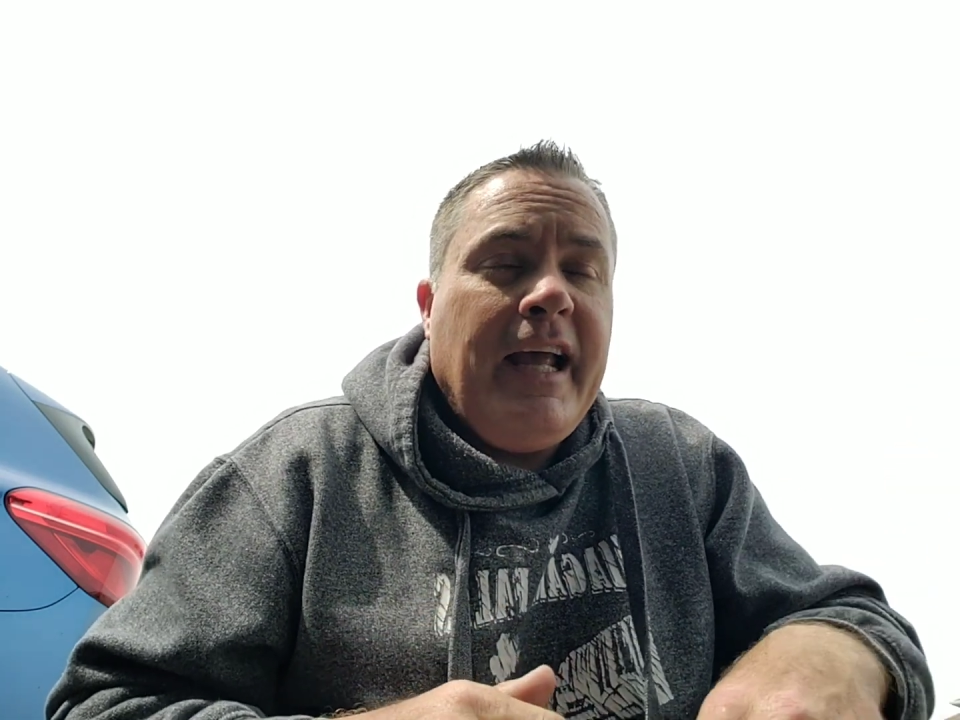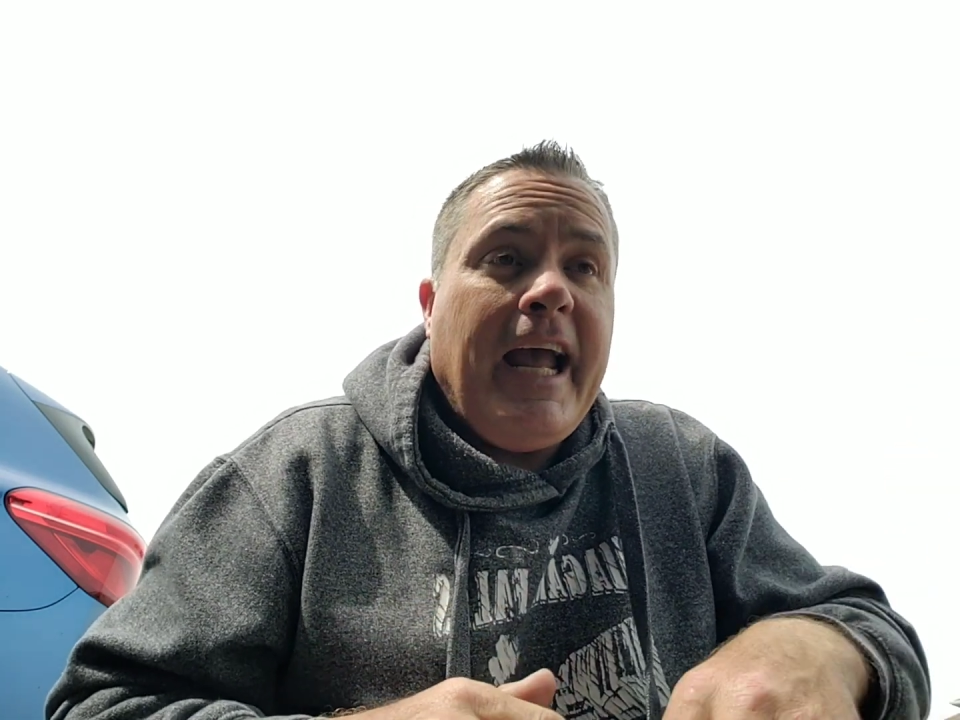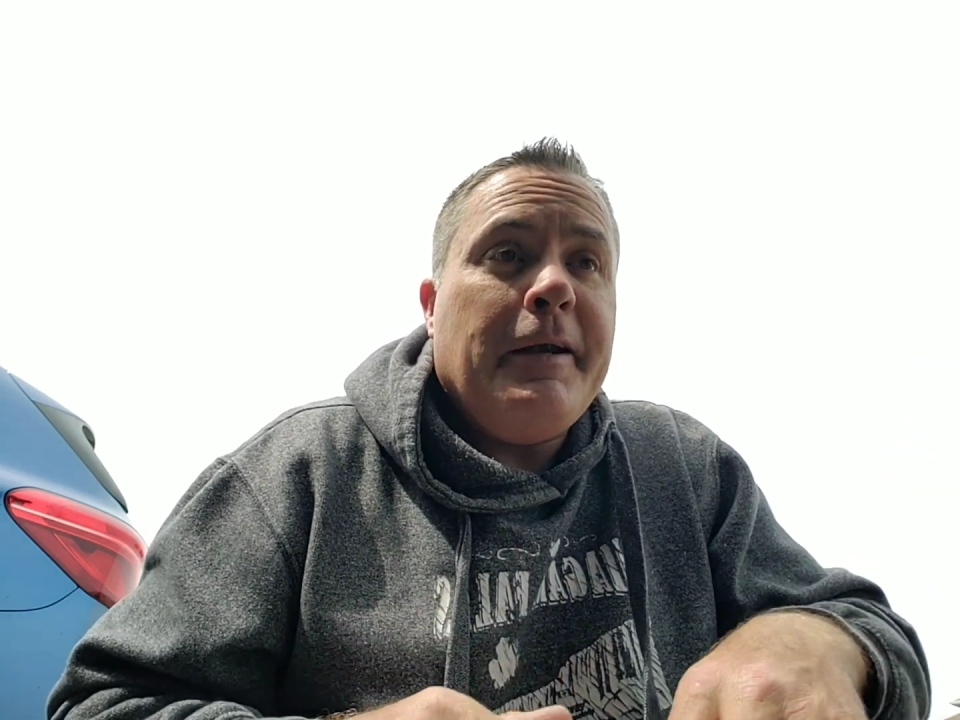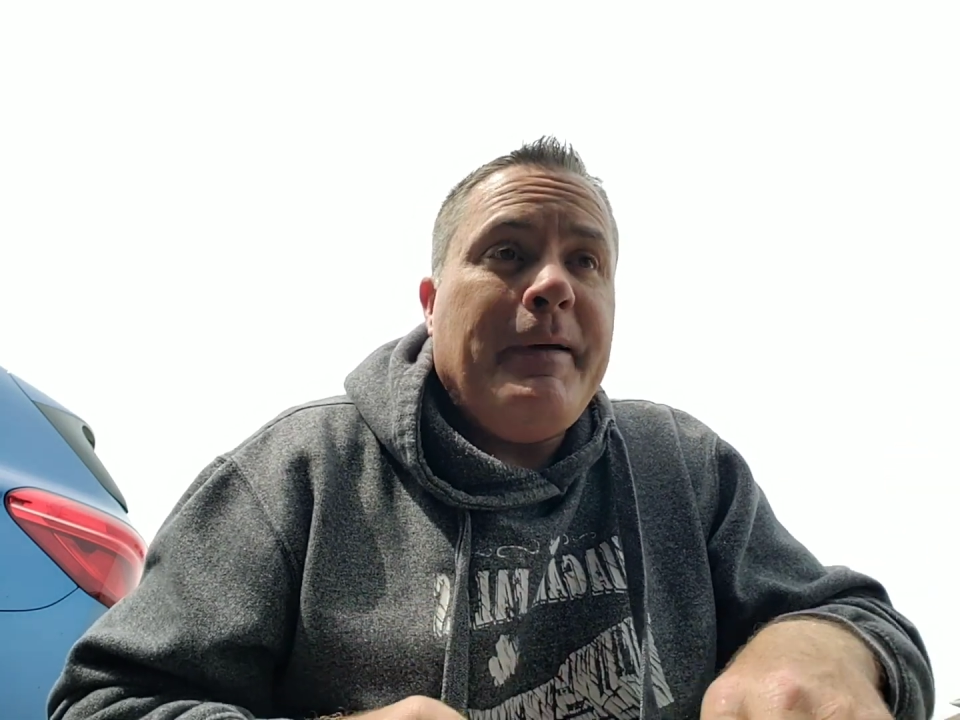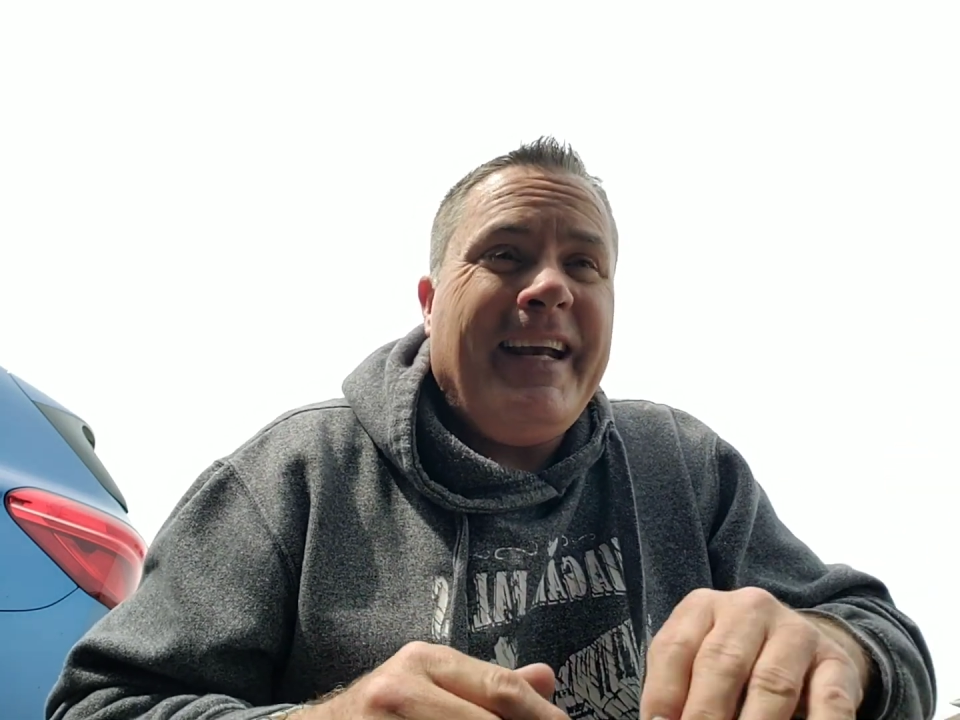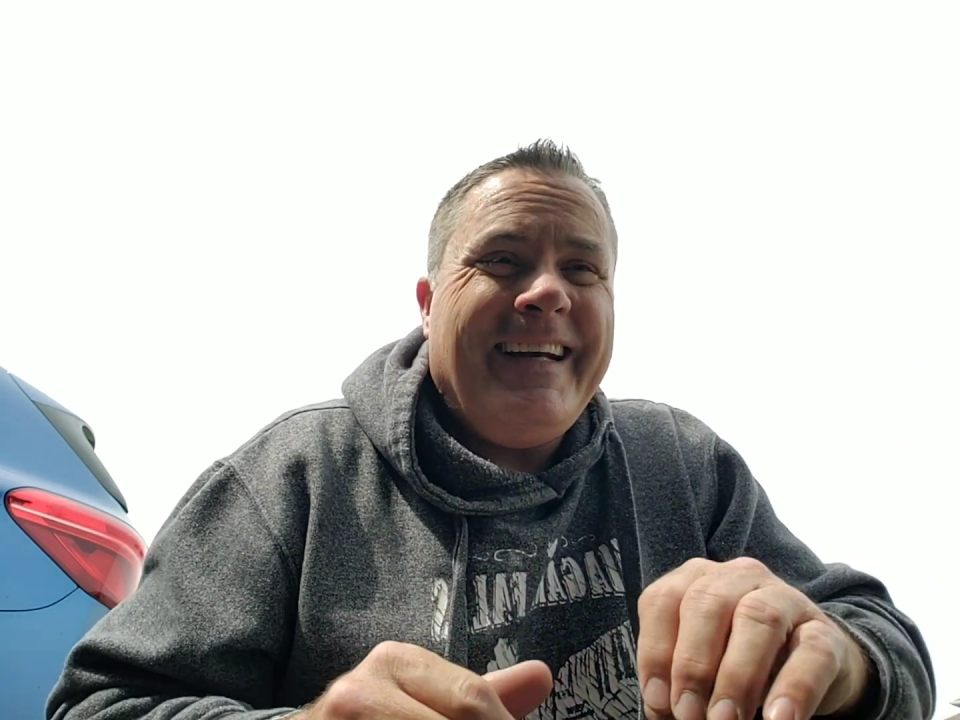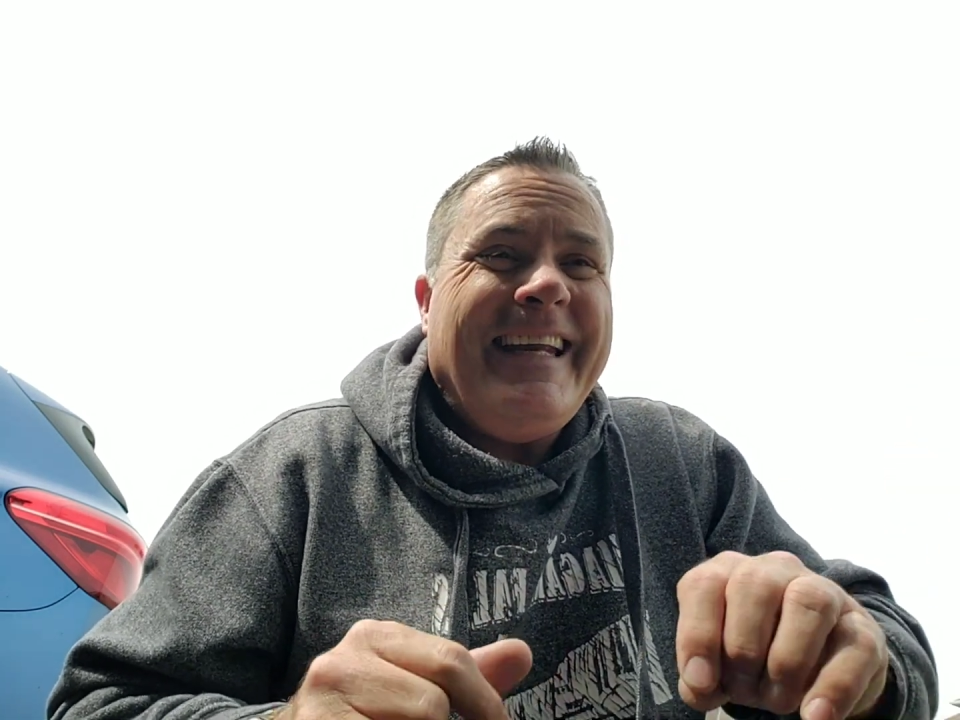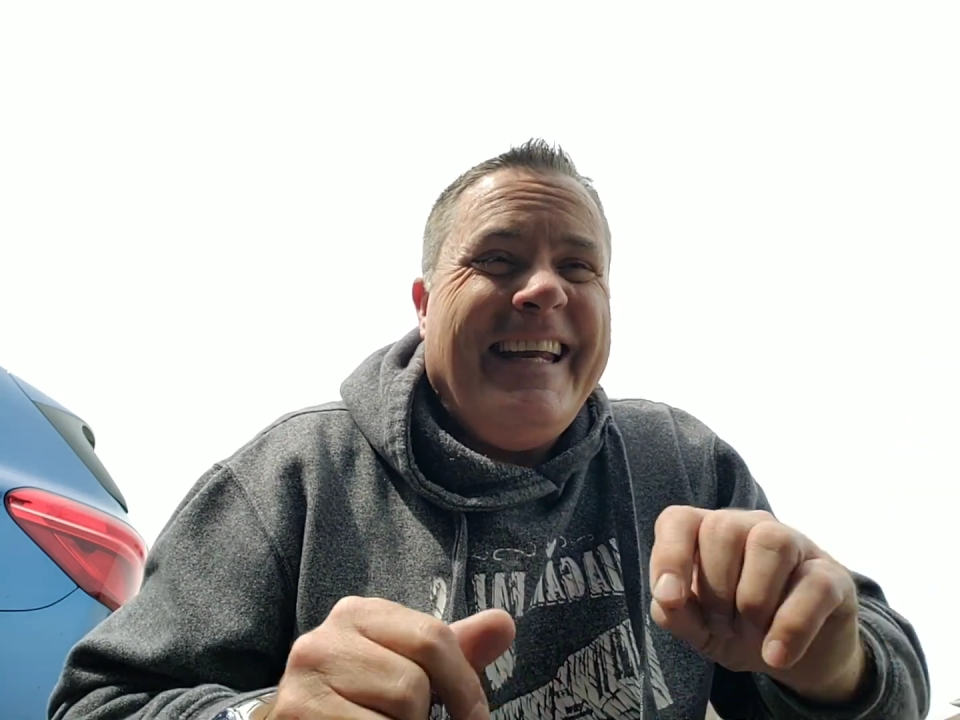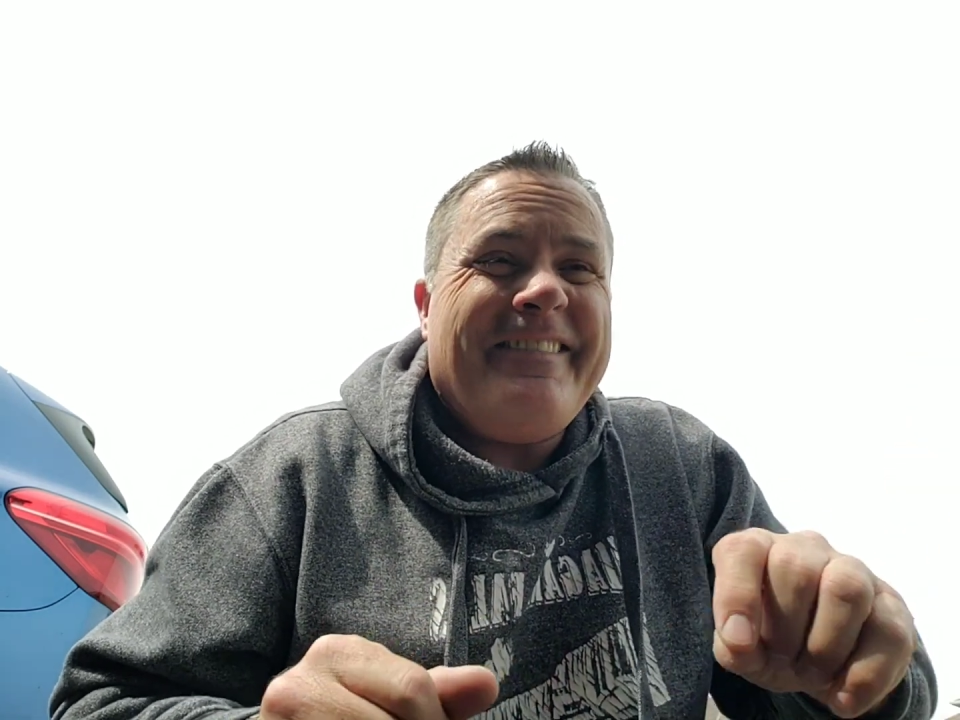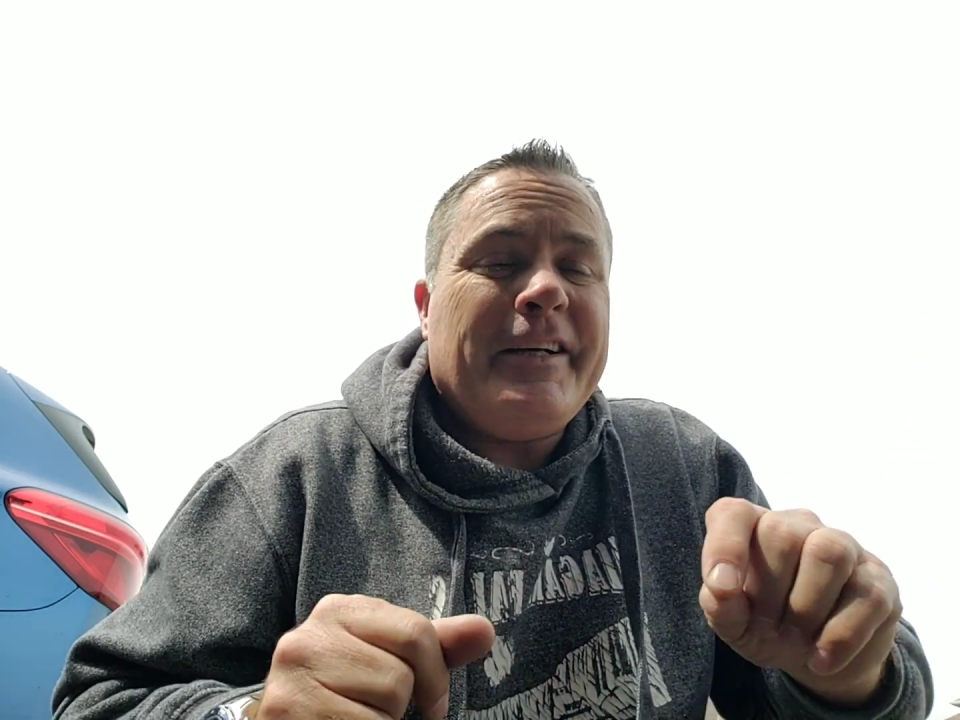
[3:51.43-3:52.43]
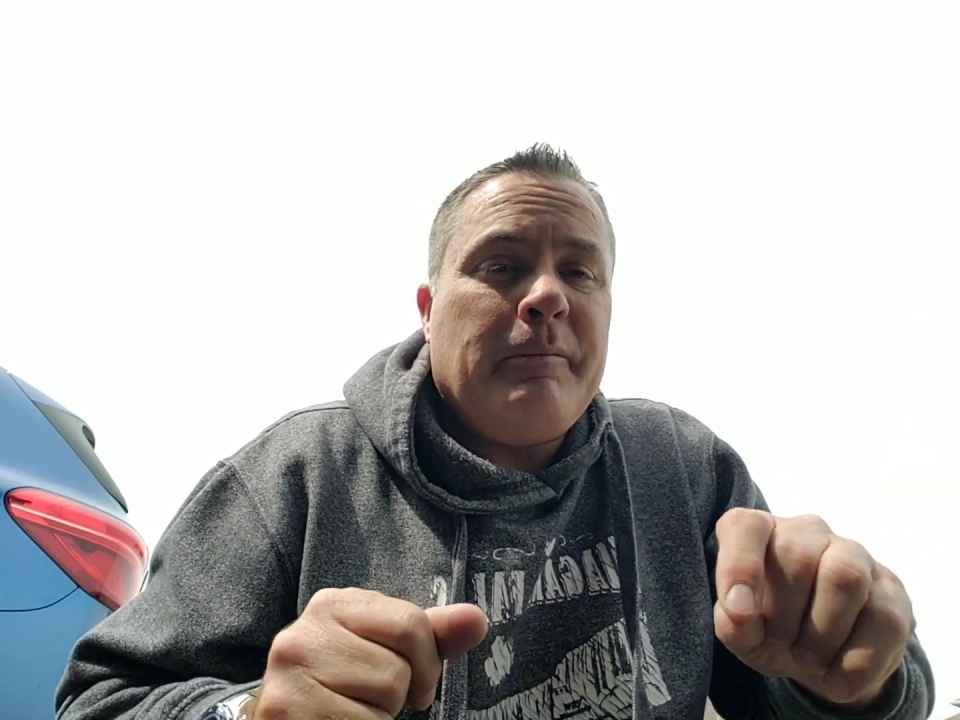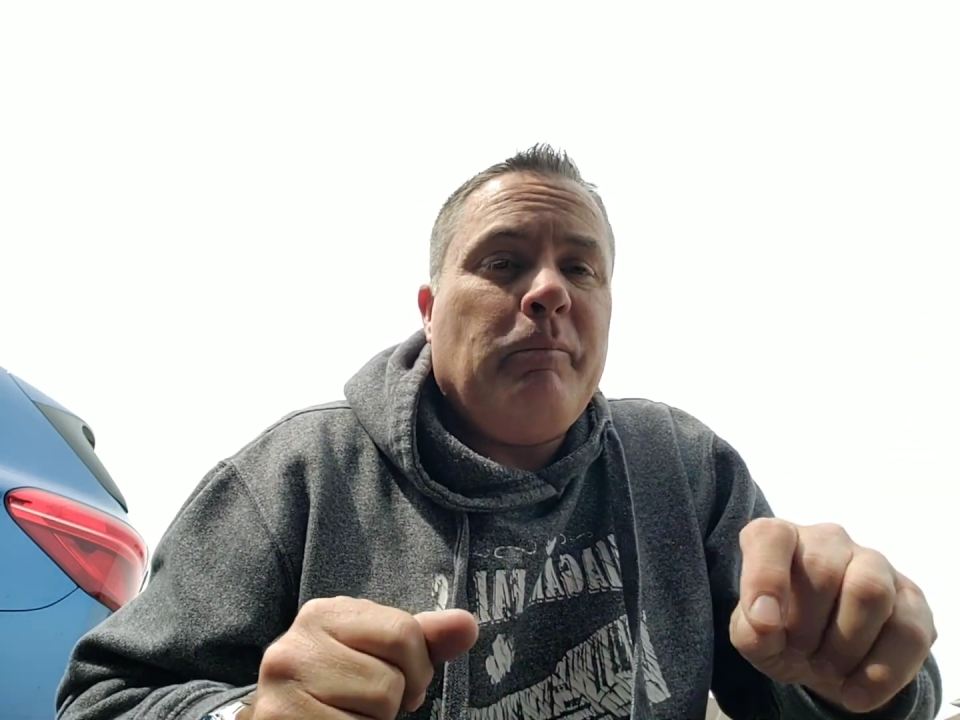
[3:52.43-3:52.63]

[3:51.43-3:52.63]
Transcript: and made it even